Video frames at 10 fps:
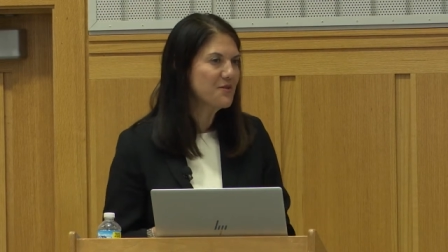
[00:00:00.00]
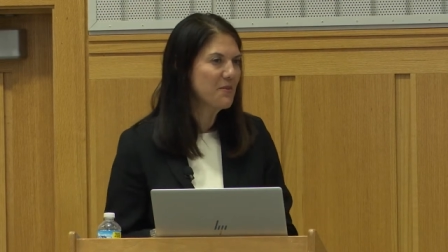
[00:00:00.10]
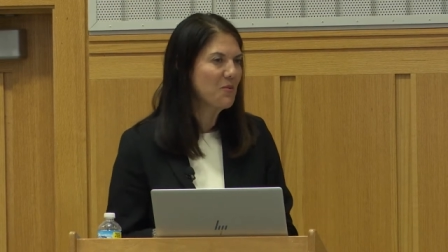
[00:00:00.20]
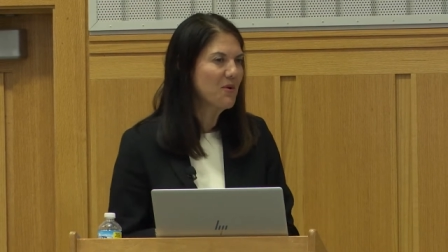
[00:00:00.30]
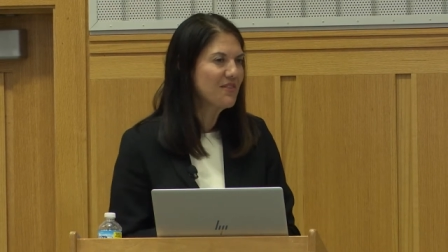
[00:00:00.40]

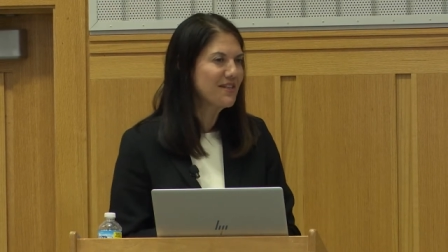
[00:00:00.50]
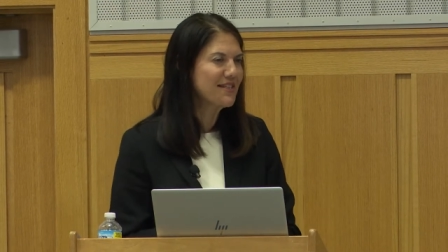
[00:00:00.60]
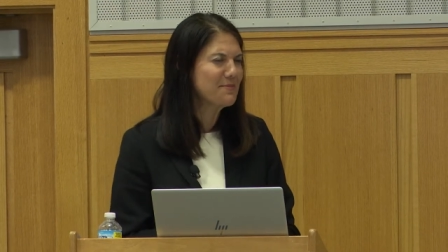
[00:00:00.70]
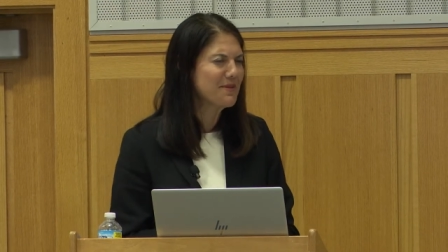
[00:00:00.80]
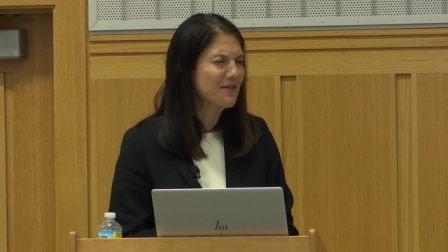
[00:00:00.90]
But one thing
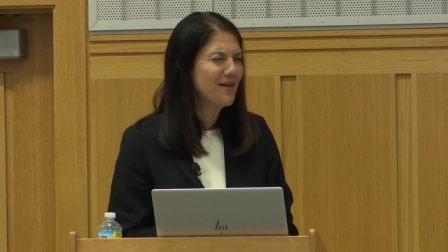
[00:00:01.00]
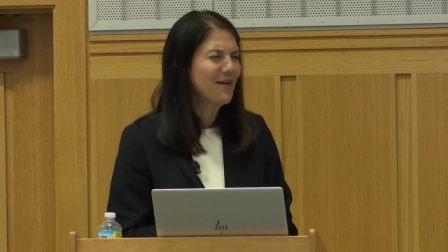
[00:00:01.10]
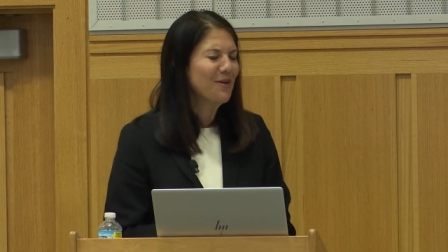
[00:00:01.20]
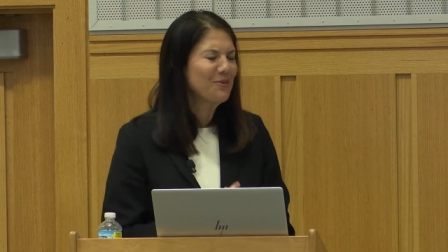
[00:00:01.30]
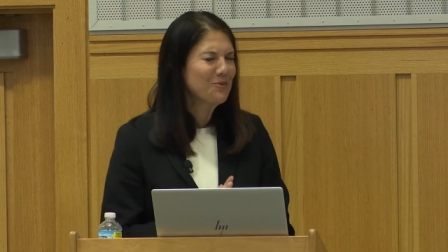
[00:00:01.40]
that's been
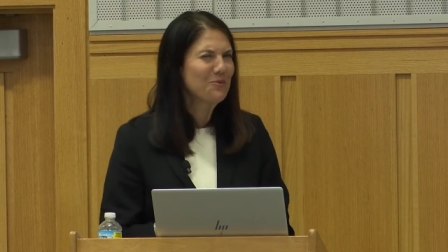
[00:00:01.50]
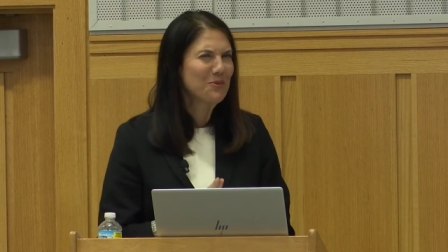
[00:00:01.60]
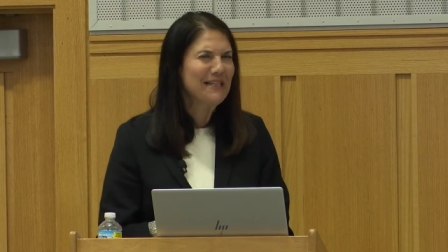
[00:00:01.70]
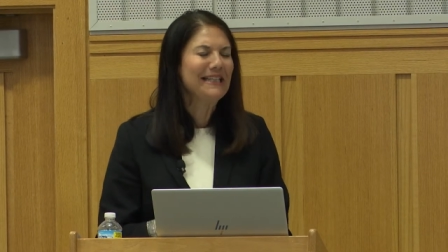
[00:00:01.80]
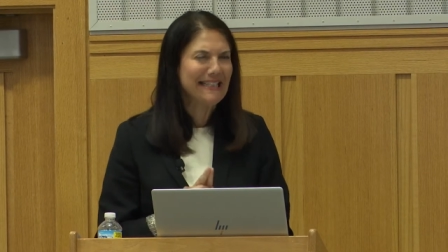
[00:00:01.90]

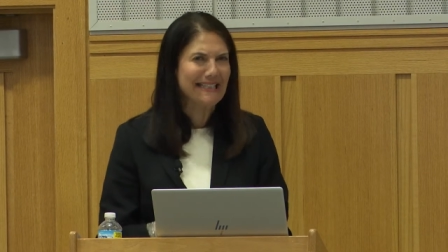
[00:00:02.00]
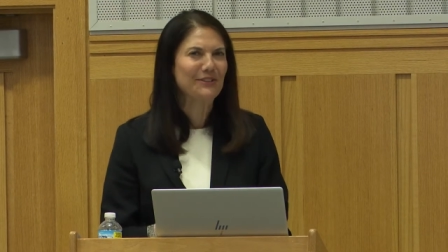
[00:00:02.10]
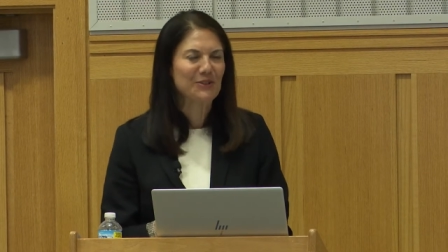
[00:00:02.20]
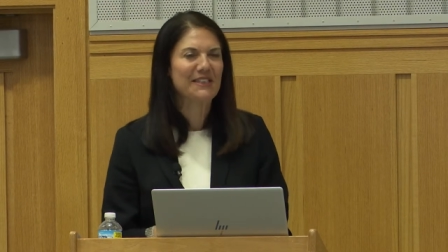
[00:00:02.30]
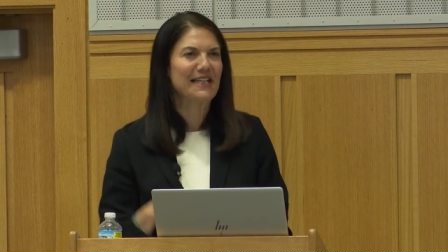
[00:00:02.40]
really
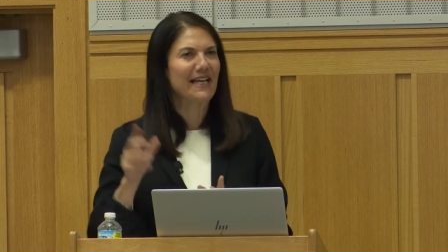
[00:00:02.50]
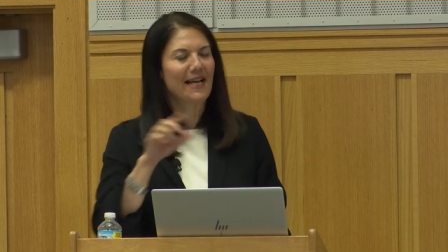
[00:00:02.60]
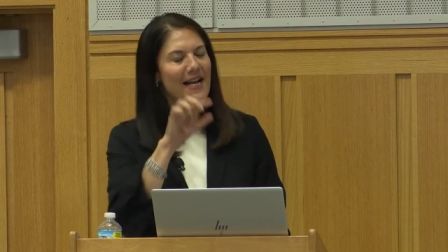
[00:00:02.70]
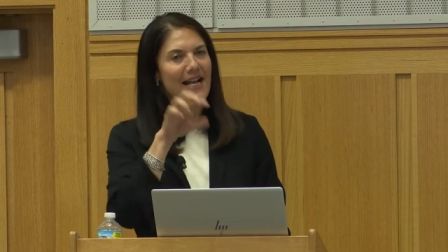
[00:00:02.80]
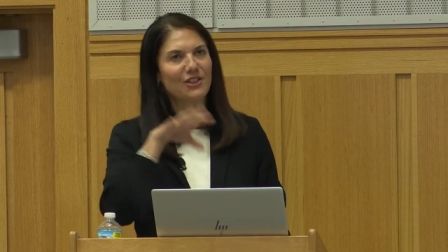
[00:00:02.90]
interesting, and
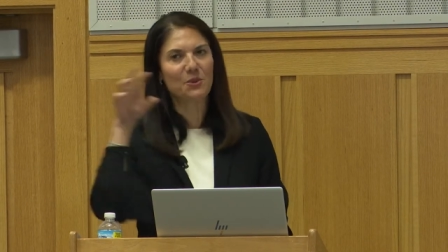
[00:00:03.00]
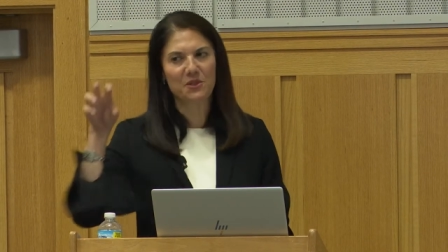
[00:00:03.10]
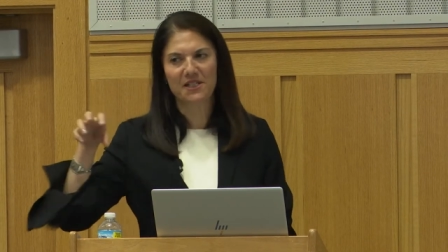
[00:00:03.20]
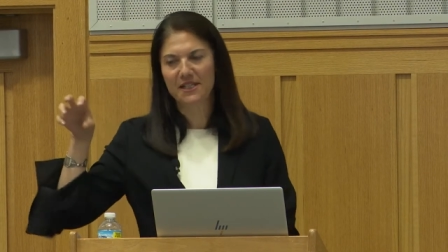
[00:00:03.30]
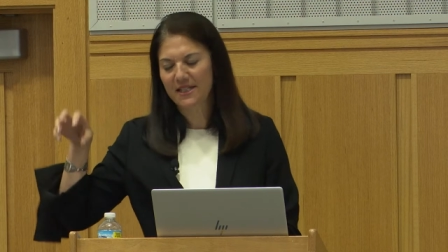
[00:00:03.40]
actually we're
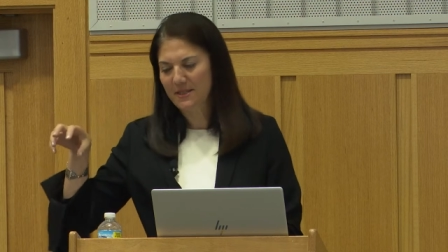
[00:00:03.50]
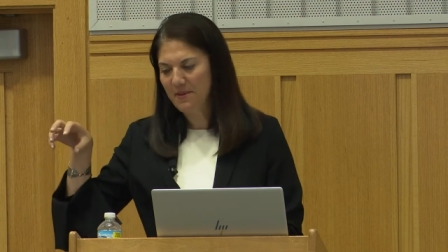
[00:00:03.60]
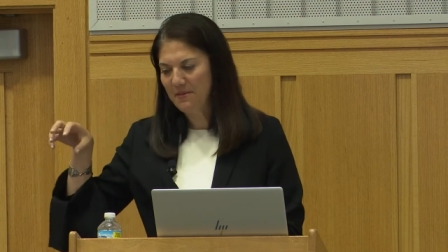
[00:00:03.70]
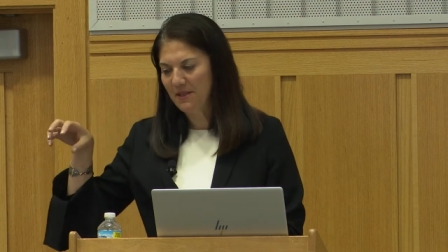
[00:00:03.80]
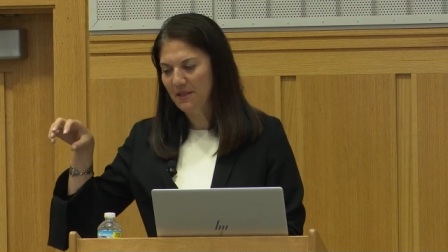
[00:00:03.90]
seeing this
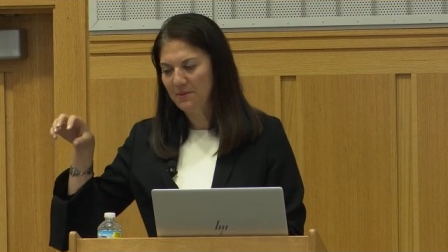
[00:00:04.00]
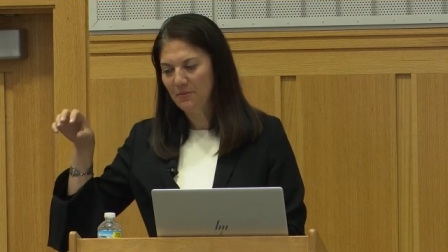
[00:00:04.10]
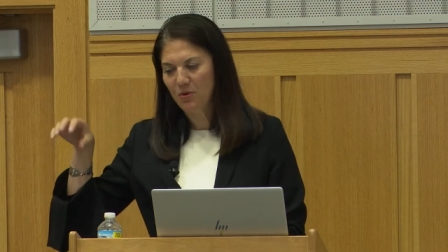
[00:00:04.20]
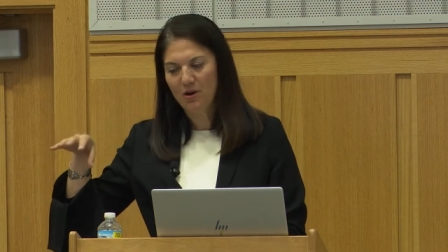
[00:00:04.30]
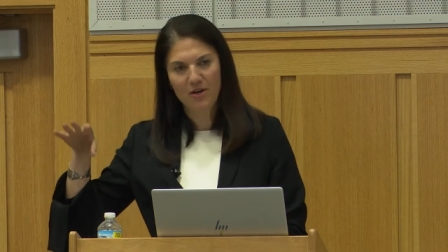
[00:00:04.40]
maybe a little bit
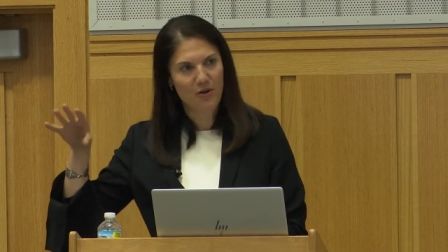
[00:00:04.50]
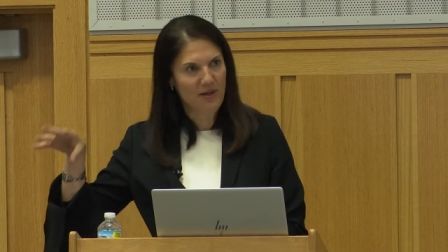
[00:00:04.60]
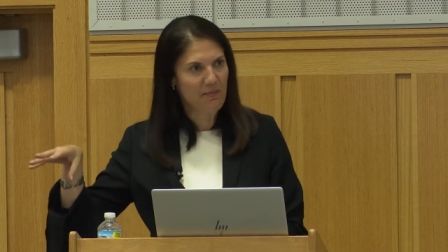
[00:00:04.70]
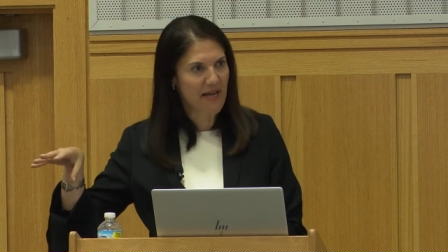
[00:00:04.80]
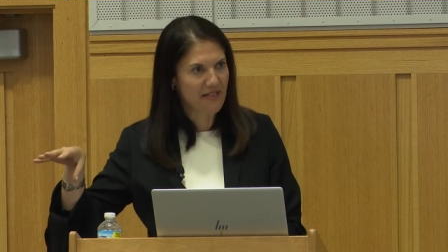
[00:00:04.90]
more on our
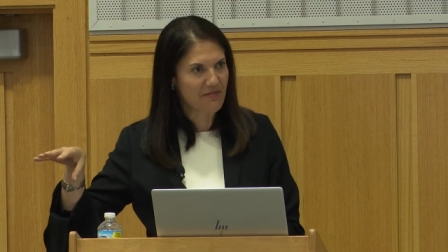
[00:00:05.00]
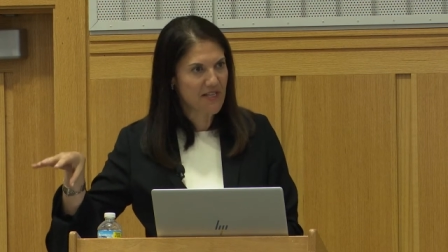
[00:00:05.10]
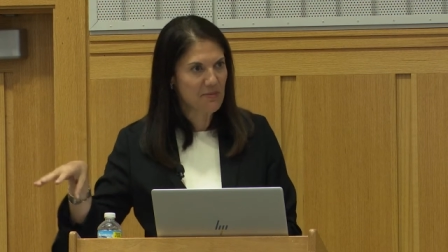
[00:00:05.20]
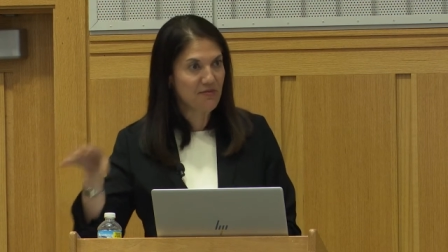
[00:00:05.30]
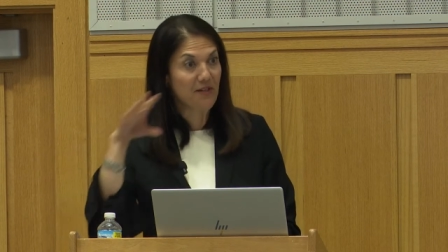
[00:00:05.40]
impact
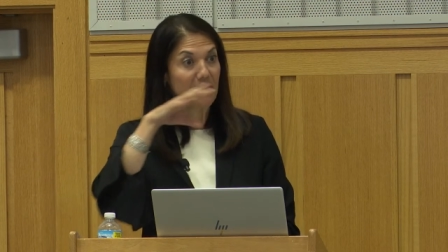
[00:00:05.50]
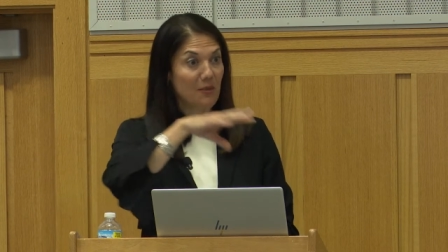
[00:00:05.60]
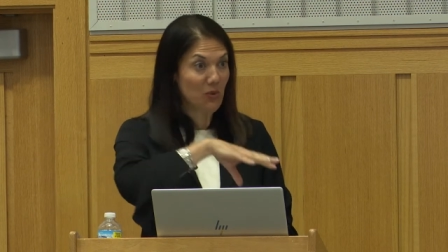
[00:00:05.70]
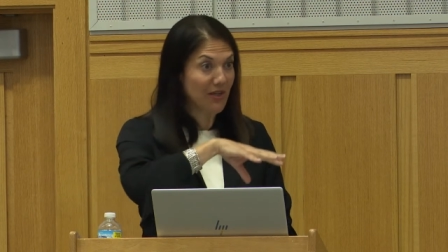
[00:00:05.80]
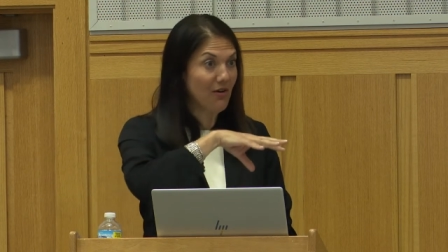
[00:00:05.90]
investment fund than
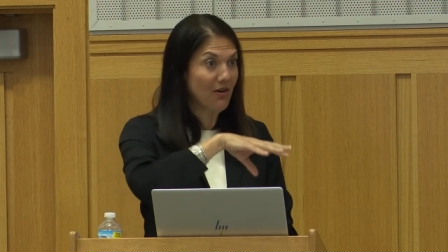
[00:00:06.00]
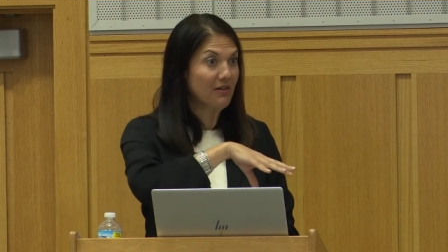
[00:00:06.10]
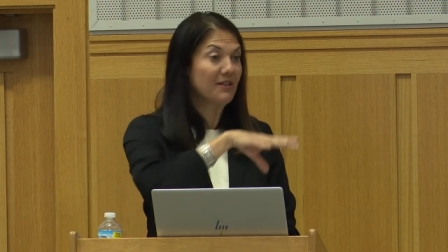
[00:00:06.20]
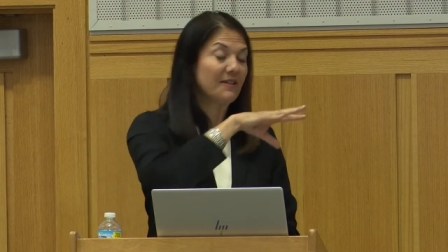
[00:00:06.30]
we are